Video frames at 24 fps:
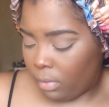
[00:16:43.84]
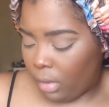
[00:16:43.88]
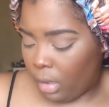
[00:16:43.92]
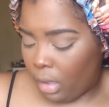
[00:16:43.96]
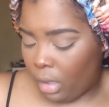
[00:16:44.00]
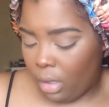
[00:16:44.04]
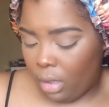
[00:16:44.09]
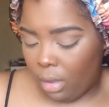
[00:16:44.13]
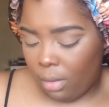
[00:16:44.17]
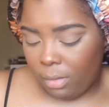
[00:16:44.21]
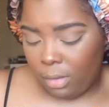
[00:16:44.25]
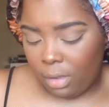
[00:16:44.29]

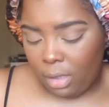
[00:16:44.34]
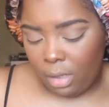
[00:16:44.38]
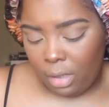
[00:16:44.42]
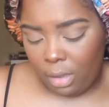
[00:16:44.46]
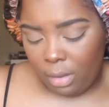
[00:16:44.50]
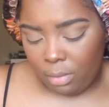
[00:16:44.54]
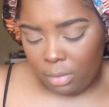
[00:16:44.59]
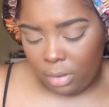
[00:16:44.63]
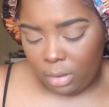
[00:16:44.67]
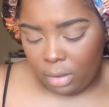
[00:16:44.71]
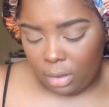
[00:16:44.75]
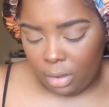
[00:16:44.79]
And I think
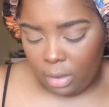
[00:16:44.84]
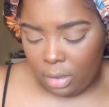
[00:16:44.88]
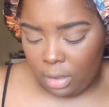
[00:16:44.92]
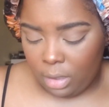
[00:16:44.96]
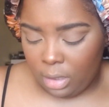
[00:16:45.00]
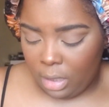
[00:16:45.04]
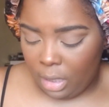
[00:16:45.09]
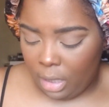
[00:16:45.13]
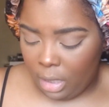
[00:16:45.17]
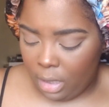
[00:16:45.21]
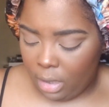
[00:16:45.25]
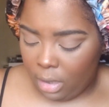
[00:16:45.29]
I'm just gonna
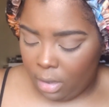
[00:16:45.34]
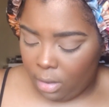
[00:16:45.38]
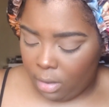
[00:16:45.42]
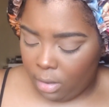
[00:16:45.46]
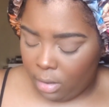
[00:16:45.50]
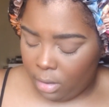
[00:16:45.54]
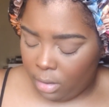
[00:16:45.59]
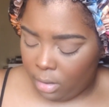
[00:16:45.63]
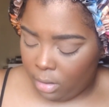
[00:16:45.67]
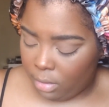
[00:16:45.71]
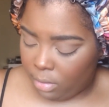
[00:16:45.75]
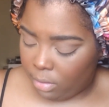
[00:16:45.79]
take
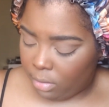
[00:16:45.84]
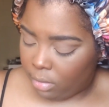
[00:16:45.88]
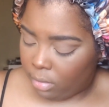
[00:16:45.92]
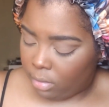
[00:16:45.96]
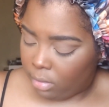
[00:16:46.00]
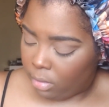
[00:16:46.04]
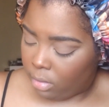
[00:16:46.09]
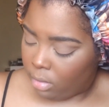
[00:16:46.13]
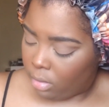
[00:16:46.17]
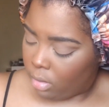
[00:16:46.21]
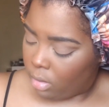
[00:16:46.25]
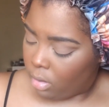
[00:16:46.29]
a
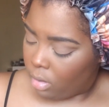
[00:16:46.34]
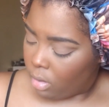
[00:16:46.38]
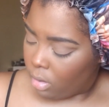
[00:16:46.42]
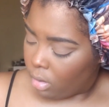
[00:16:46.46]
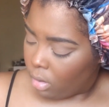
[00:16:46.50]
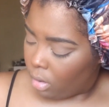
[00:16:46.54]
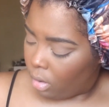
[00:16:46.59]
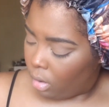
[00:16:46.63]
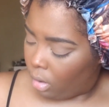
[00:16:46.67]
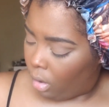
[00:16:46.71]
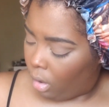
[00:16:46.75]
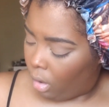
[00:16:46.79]

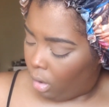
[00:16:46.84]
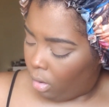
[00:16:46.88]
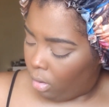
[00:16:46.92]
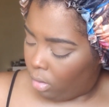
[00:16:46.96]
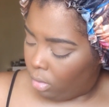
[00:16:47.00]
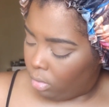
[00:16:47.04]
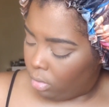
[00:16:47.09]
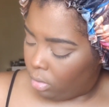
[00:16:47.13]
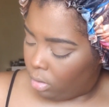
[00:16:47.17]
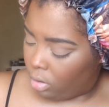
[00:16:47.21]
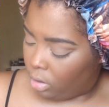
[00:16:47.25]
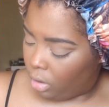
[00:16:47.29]

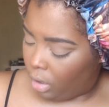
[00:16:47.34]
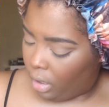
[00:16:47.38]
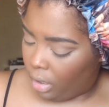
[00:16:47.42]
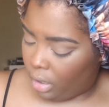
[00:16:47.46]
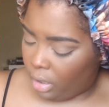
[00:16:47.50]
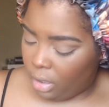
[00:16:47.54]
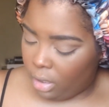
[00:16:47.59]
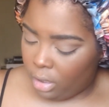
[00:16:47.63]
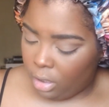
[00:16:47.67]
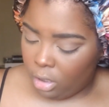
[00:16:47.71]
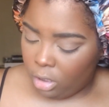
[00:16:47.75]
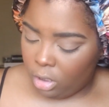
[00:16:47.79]
gold
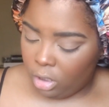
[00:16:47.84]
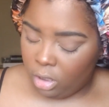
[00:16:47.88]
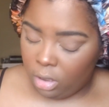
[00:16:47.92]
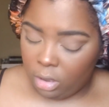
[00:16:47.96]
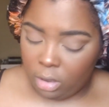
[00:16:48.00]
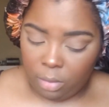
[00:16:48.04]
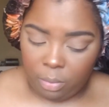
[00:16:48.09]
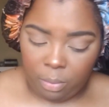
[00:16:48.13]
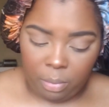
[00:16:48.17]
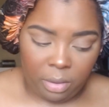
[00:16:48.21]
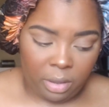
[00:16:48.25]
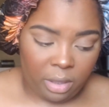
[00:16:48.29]
shade and
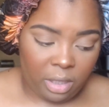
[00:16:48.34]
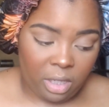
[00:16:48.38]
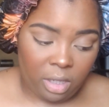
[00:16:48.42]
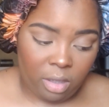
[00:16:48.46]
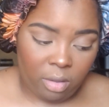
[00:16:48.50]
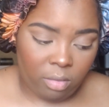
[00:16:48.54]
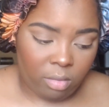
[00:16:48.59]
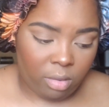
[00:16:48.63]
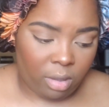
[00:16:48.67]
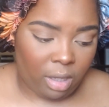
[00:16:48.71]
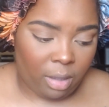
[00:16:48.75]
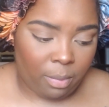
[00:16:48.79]
just put it
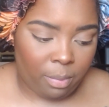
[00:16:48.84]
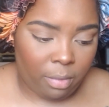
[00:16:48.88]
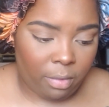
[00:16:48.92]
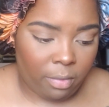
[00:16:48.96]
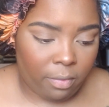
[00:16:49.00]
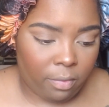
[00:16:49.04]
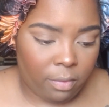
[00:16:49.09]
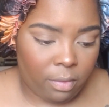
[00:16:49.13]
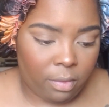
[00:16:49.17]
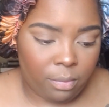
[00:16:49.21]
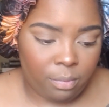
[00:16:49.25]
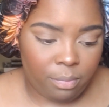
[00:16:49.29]
on top
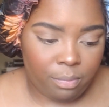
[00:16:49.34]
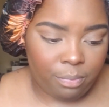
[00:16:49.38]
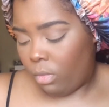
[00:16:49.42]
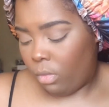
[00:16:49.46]
of it.